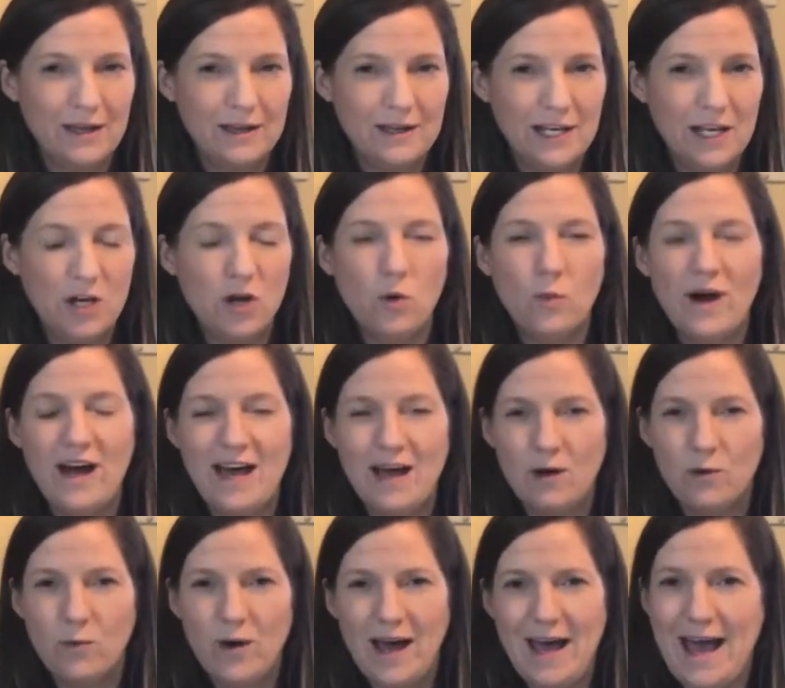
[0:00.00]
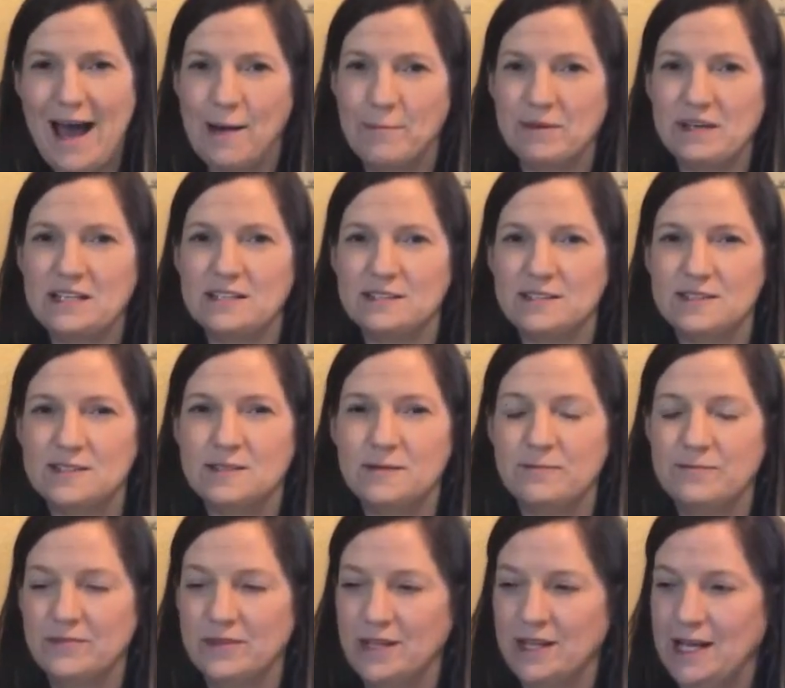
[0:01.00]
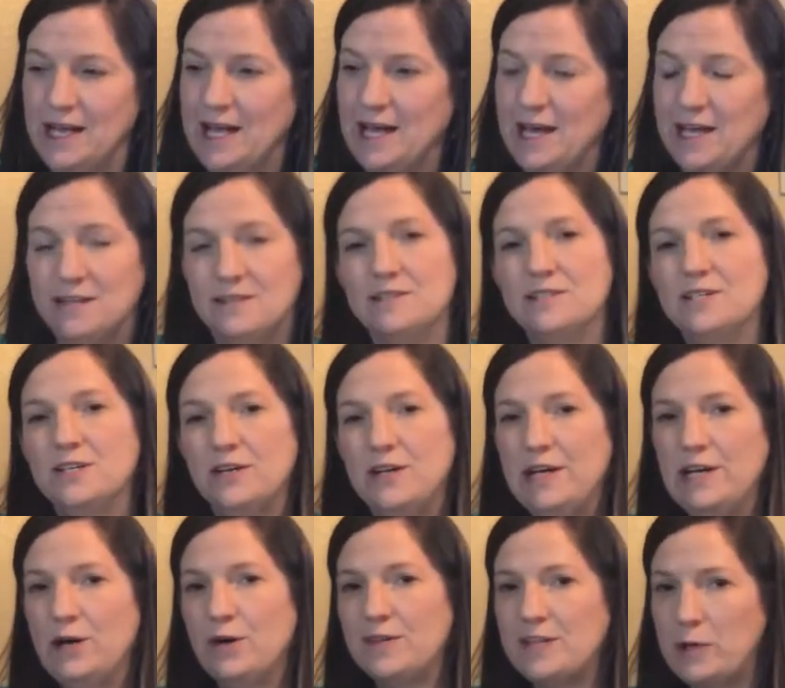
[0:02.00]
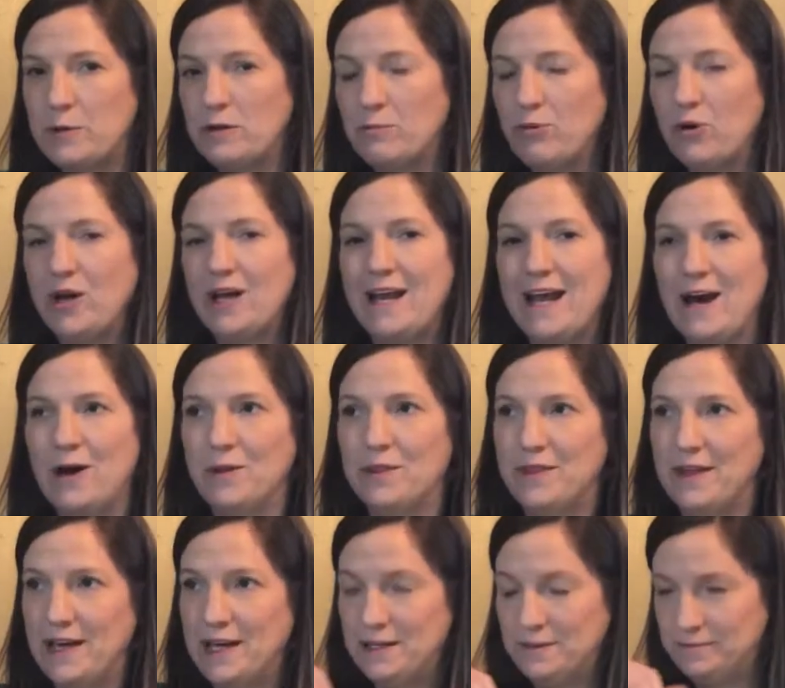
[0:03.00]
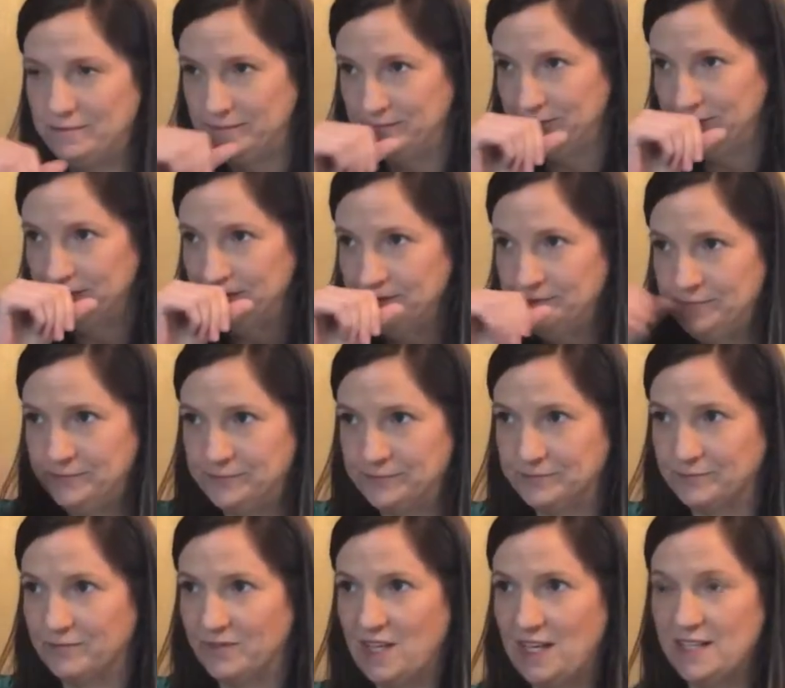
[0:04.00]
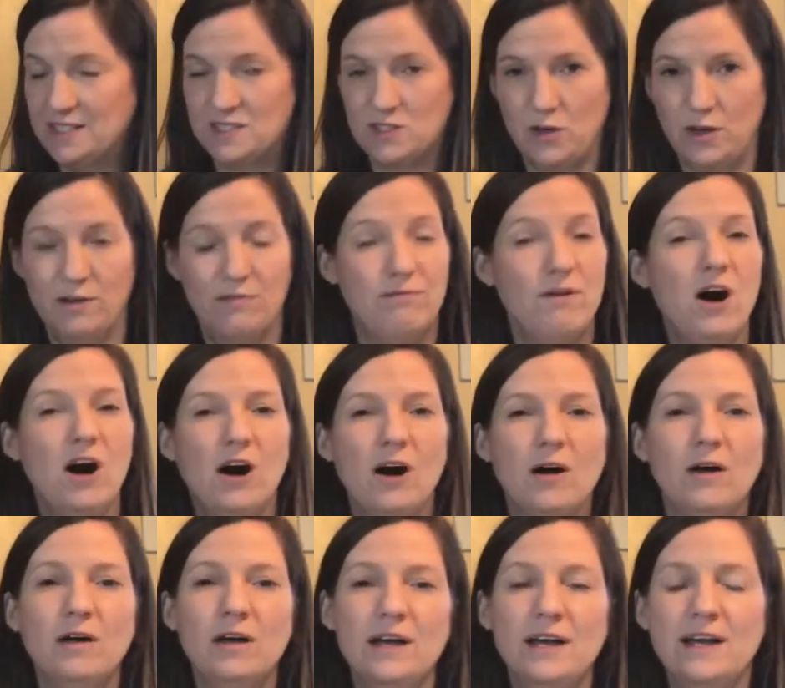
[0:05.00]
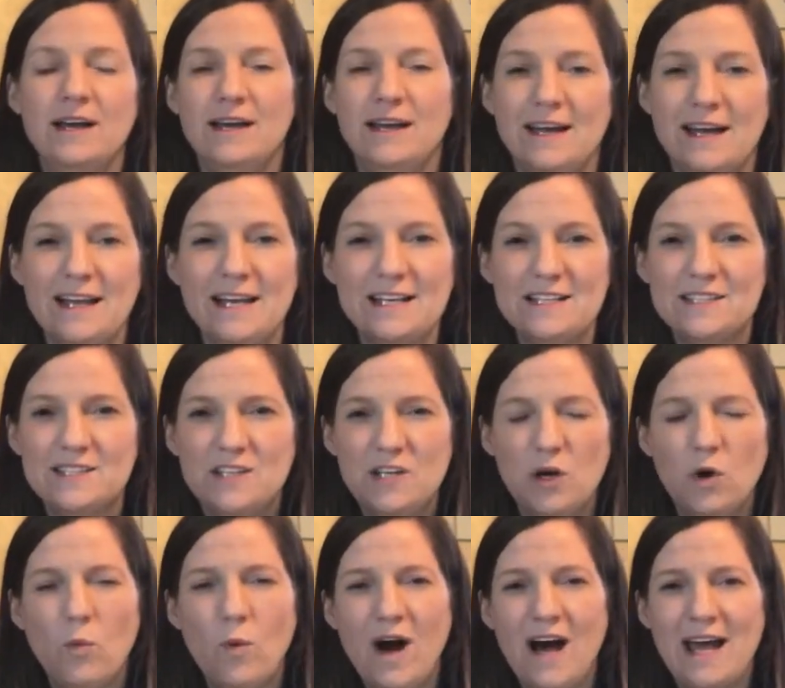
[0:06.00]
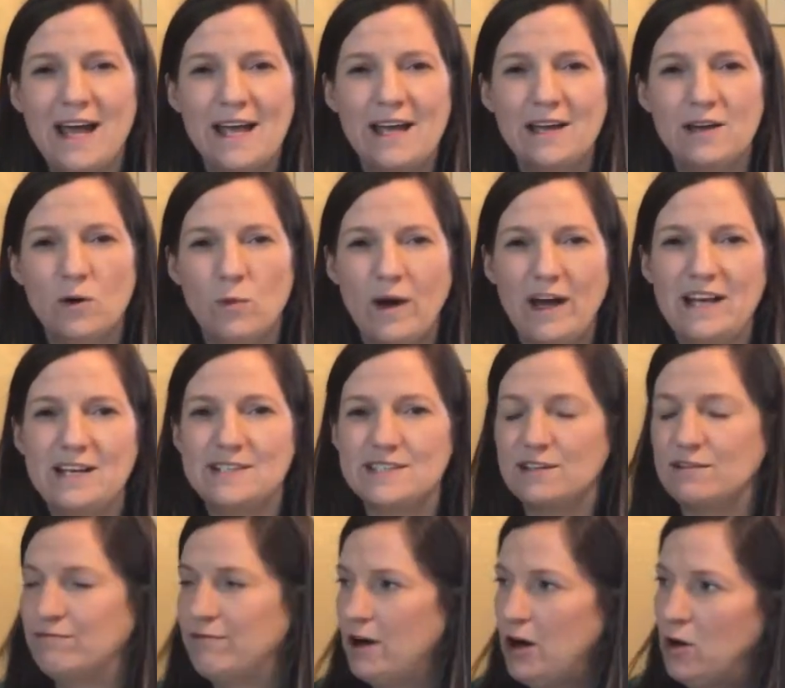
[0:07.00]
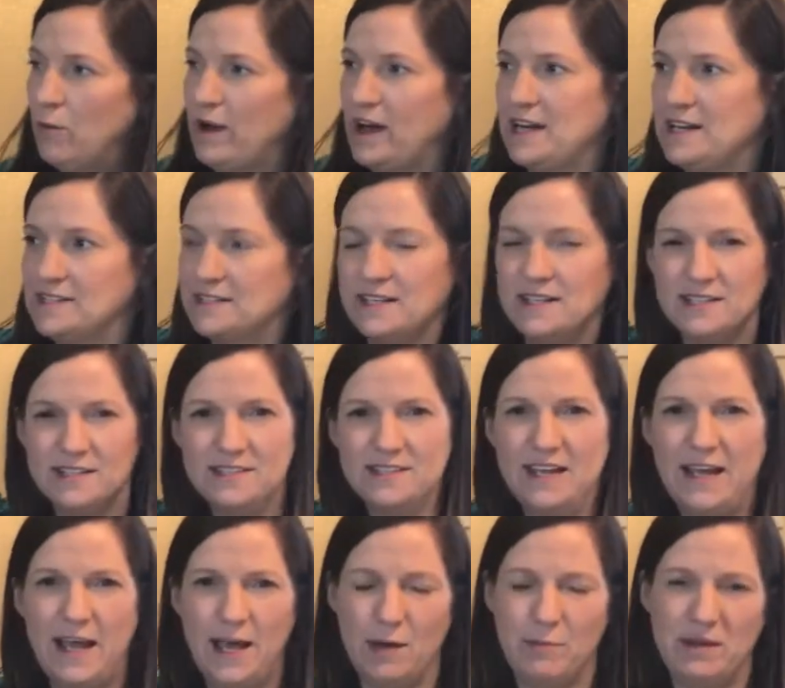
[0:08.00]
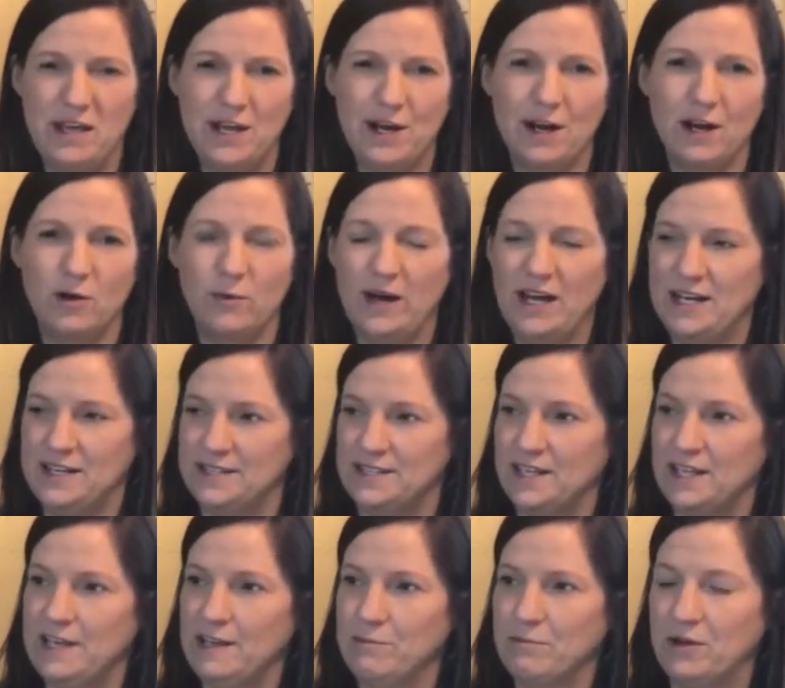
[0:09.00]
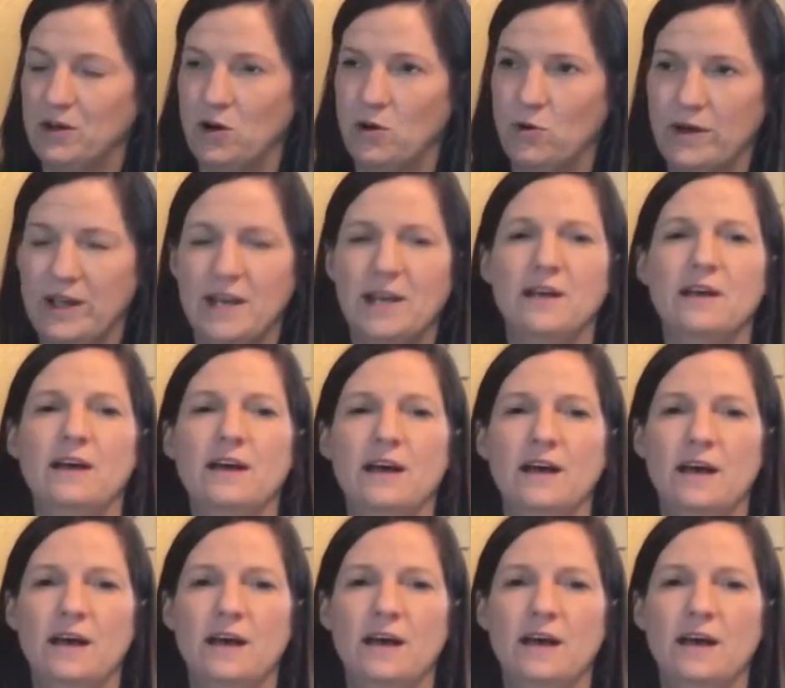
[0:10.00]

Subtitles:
what happens? And, they would point out that that it's going to fall, and it's, why does it fall? Why doesn't it stay up here? Why does it keep going